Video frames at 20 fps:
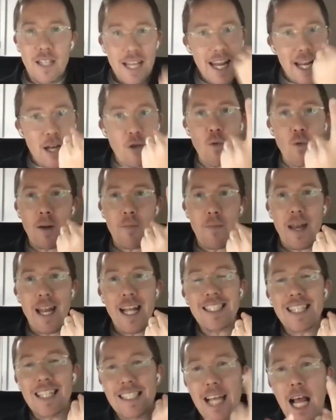in 1
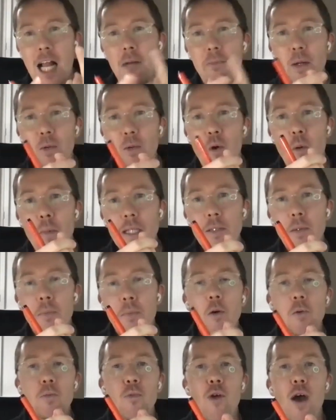minute and tell me what makes you
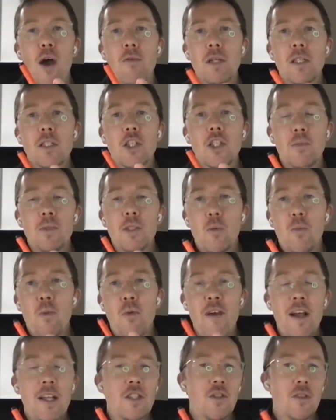most proud in terms of your
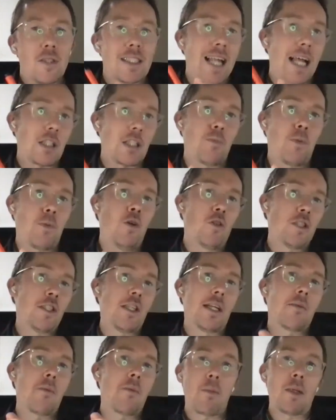professional slash
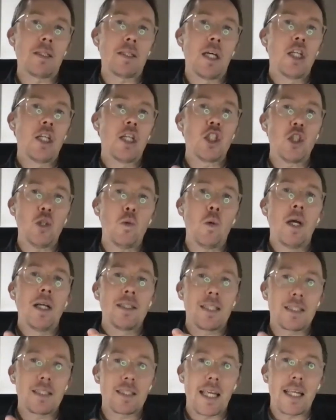personal commitment to
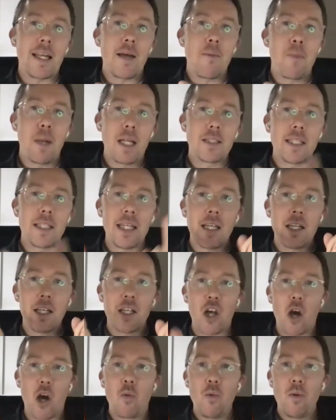sustainability.
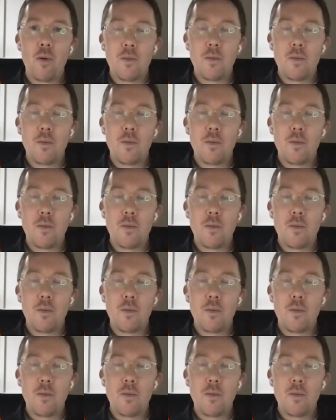Go.